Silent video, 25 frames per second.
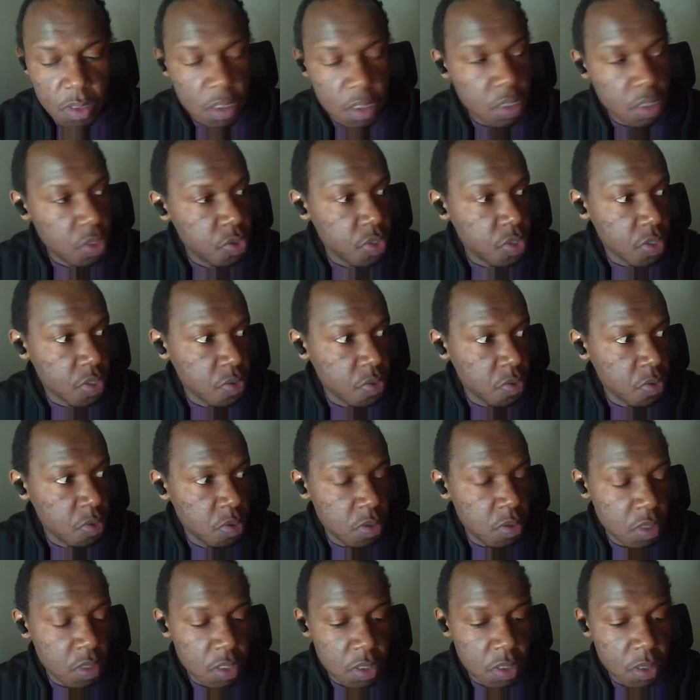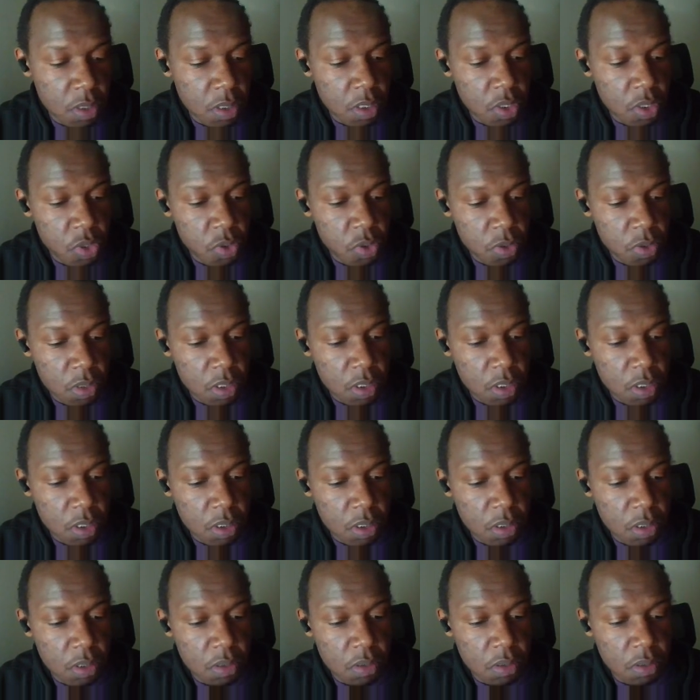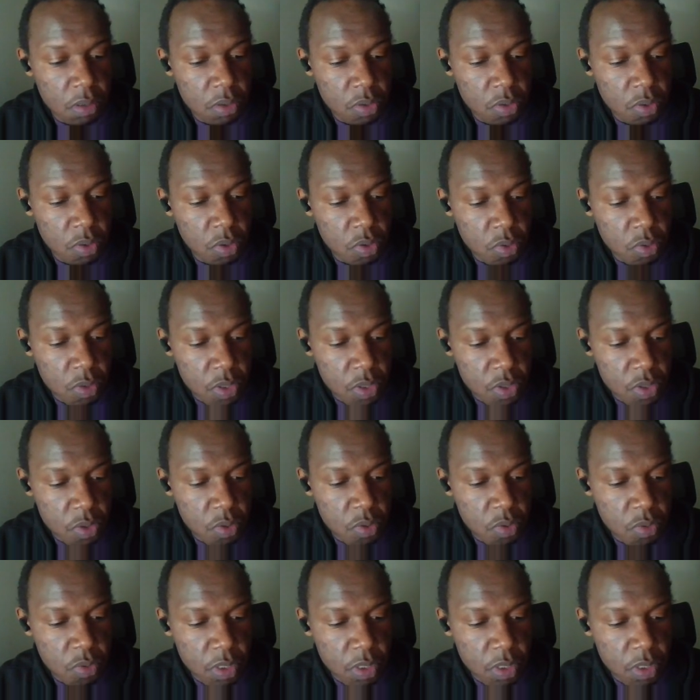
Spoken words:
and it's also additionally it's going to ask you